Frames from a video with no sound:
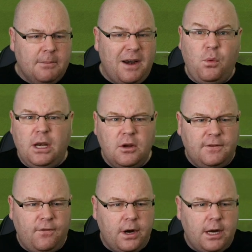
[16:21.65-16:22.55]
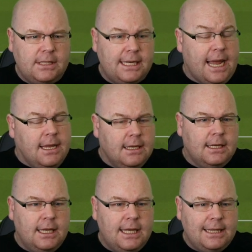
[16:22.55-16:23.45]
But if we lose four nil today,
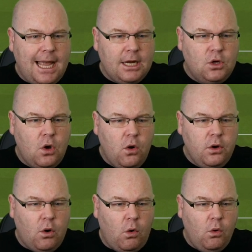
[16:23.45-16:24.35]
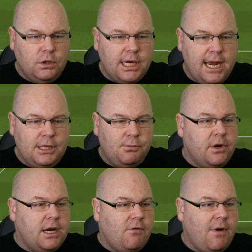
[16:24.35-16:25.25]
that could all change
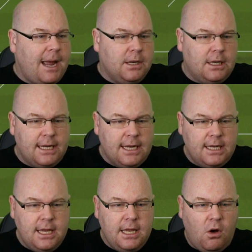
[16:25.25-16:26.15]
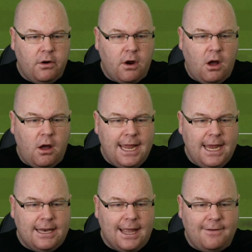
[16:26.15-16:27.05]
pretty rapidly, and Gijón are
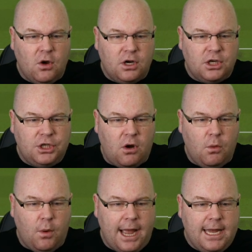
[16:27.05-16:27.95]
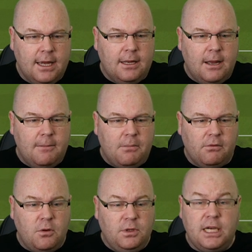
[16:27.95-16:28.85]
in. They've got a shot away.
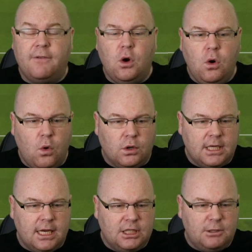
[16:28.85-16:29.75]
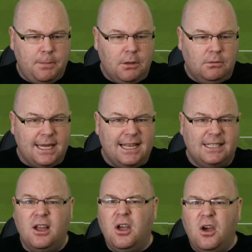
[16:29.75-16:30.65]
Barossi, of course, has spilt it.
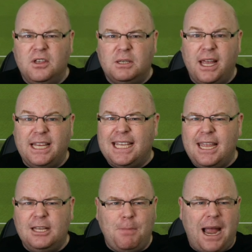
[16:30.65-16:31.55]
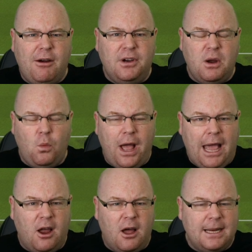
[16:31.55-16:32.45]
Others might say he's parried it
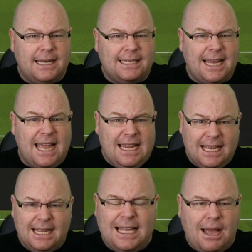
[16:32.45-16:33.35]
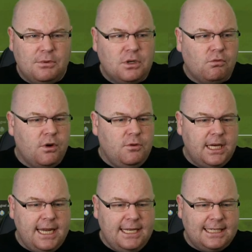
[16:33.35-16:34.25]
well. I'm going to say that was a
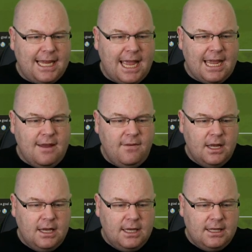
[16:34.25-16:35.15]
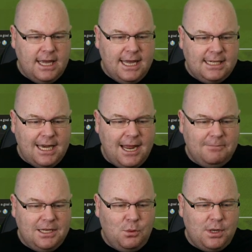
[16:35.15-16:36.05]
routine save that he's
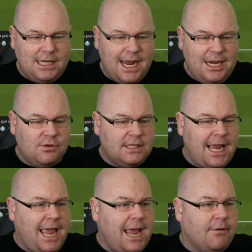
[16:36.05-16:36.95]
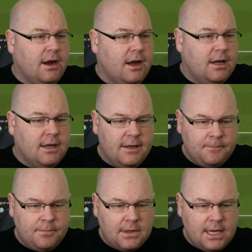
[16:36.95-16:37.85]
tipped into a dangerous area
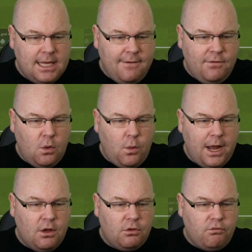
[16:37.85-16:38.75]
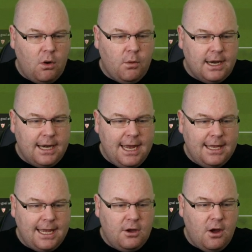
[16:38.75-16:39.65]
and given away a throw-in, and here
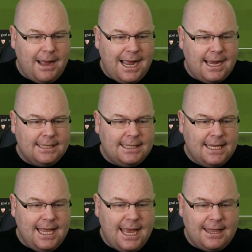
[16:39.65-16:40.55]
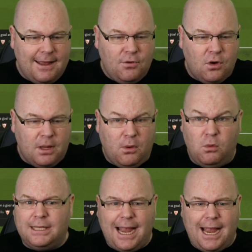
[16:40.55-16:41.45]
they come at us again. They've got the
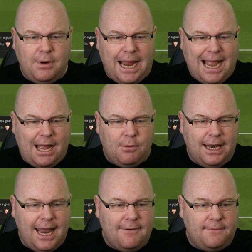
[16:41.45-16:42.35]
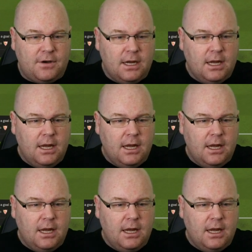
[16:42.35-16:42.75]
ball down our left.